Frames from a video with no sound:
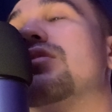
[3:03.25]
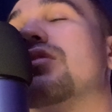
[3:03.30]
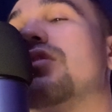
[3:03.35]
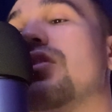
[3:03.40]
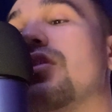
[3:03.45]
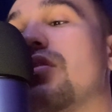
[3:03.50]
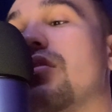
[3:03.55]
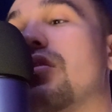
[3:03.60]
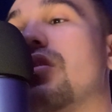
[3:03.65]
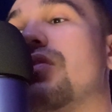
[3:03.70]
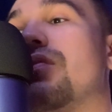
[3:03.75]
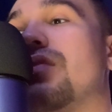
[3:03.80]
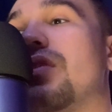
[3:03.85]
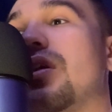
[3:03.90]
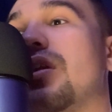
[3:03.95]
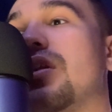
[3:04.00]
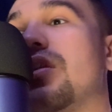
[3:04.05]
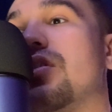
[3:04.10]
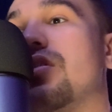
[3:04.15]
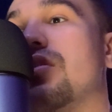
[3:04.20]
they're all going to
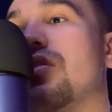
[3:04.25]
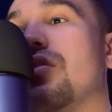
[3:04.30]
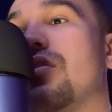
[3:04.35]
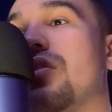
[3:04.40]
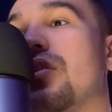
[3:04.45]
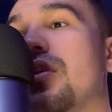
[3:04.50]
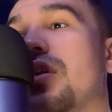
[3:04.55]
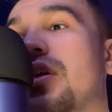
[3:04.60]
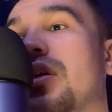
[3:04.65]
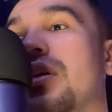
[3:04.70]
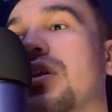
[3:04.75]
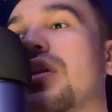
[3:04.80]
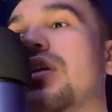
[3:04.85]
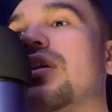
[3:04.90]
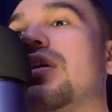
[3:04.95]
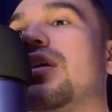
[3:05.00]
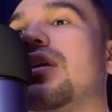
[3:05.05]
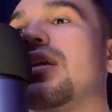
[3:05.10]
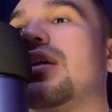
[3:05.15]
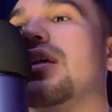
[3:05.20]
fight each other, and
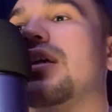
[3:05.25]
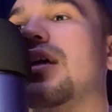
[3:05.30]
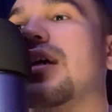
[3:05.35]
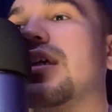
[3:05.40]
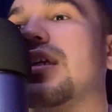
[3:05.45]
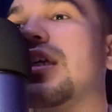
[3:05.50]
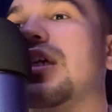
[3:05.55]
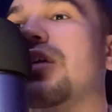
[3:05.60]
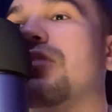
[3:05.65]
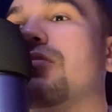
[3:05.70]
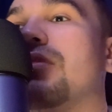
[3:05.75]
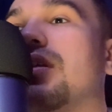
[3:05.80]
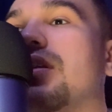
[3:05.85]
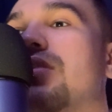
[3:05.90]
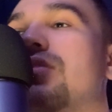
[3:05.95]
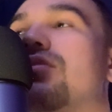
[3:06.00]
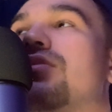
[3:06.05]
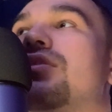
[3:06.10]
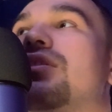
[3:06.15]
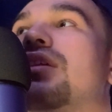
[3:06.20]
I can't wait
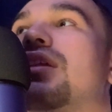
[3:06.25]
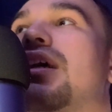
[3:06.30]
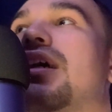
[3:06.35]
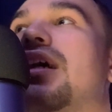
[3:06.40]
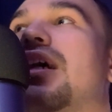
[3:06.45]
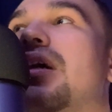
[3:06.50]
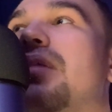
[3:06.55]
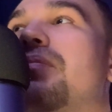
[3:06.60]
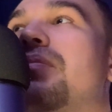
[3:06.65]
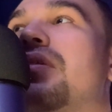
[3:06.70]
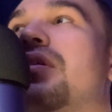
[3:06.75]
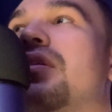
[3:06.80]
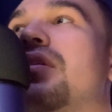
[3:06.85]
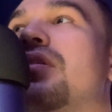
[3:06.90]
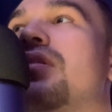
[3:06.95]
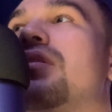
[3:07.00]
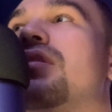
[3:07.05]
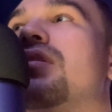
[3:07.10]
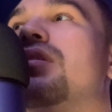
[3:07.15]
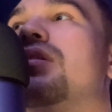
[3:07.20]
to see that happen.
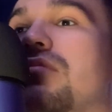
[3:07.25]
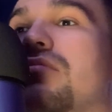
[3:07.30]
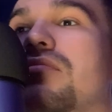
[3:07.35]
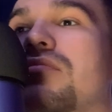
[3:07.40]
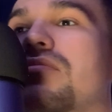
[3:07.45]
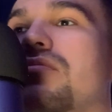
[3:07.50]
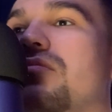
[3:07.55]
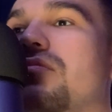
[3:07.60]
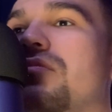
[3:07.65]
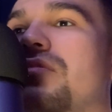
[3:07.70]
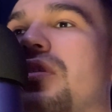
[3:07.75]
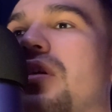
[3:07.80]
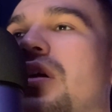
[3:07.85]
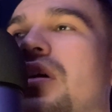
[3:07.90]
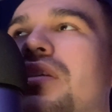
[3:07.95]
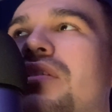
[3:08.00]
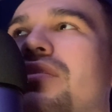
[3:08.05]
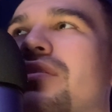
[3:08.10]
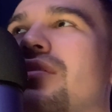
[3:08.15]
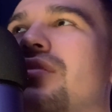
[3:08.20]
I
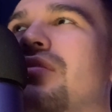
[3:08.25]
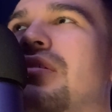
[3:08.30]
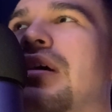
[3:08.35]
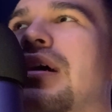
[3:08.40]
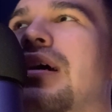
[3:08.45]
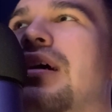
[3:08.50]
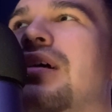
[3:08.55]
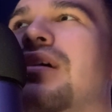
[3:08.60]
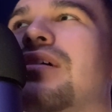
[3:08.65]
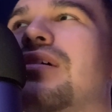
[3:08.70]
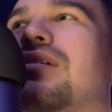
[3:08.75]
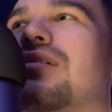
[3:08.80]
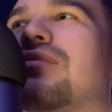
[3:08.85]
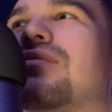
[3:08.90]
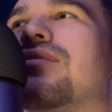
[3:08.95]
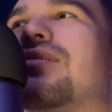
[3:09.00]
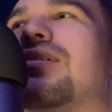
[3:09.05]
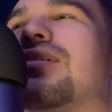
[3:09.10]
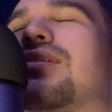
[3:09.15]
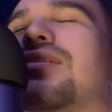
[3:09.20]
don't know how
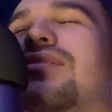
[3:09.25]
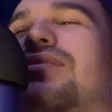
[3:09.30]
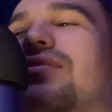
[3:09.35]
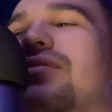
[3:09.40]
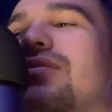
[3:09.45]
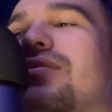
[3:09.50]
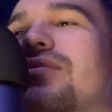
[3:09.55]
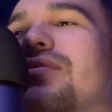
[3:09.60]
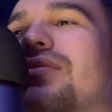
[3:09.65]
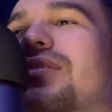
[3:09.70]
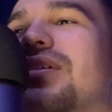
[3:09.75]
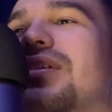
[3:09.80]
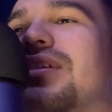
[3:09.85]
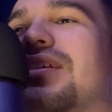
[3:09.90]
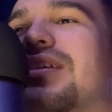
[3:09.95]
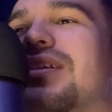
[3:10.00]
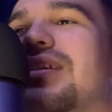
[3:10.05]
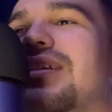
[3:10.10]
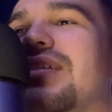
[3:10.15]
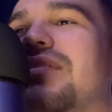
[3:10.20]

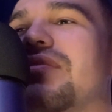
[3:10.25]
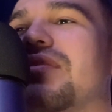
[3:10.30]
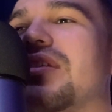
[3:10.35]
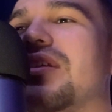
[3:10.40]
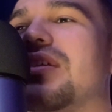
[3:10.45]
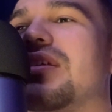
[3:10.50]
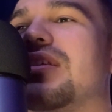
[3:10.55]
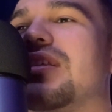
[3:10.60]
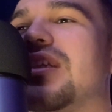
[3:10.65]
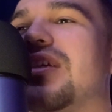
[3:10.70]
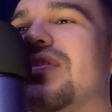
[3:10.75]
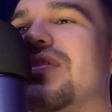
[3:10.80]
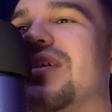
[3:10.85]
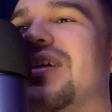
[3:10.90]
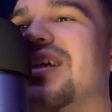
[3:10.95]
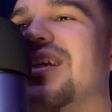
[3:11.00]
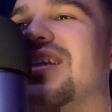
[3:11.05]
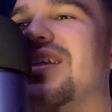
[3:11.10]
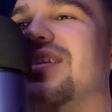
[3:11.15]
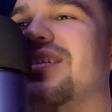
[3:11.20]
freaking Devin
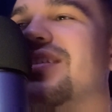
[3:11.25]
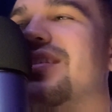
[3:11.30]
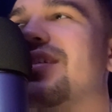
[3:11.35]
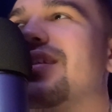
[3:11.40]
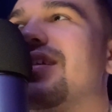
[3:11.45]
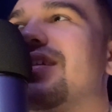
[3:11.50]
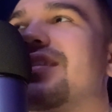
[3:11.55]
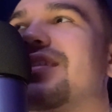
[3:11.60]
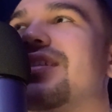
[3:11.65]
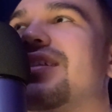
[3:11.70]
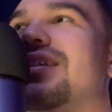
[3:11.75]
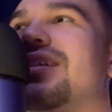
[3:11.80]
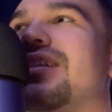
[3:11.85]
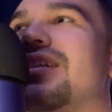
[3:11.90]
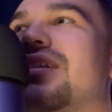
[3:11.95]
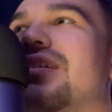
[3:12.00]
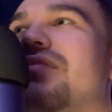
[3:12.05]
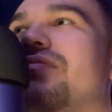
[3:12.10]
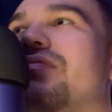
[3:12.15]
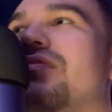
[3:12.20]
Haney says
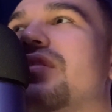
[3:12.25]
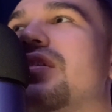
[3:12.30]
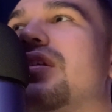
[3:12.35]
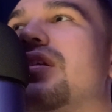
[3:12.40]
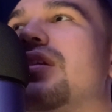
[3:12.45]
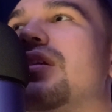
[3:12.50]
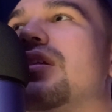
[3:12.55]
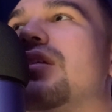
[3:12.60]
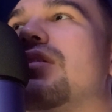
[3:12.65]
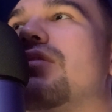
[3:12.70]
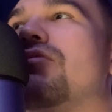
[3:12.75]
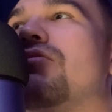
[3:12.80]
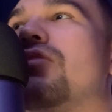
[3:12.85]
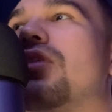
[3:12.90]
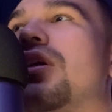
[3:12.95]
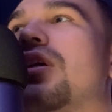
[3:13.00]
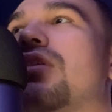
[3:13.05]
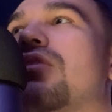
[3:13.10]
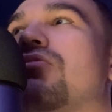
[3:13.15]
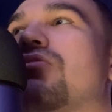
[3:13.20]
that
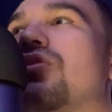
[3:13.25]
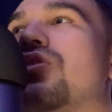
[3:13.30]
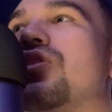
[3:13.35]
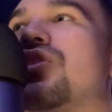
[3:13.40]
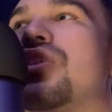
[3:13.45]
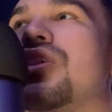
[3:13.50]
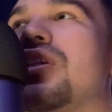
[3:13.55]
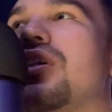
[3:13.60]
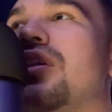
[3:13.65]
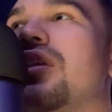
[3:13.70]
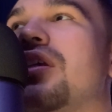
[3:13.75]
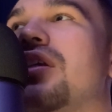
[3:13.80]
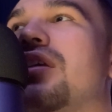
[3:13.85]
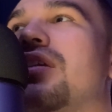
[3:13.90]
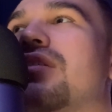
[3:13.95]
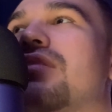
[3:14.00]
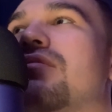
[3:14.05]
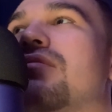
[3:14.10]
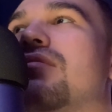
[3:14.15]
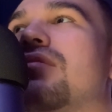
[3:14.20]
Ryan was
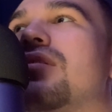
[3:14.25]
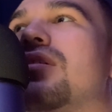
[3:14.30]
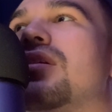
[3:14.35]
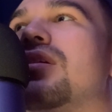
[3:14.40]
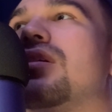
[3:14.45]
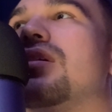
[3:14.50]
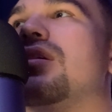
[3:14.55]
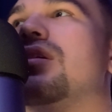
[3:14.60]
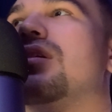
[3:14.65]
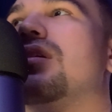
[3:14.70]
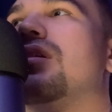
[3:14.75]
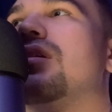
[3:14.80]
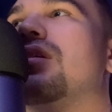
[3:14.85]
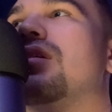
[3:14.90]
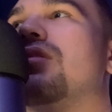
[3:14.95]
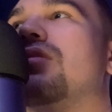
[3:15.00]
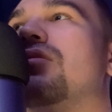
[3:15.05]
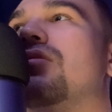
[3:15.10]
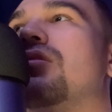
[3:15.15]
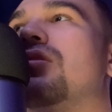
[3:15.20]
cheating.
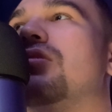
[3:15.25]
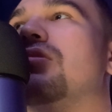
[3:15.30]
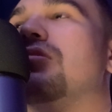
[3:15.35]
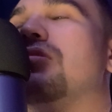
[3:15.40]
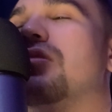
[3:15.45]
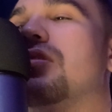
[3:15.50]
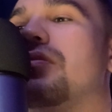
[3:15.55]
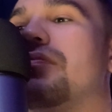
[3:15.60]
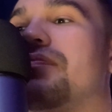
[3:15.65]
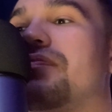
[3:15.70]
Dude,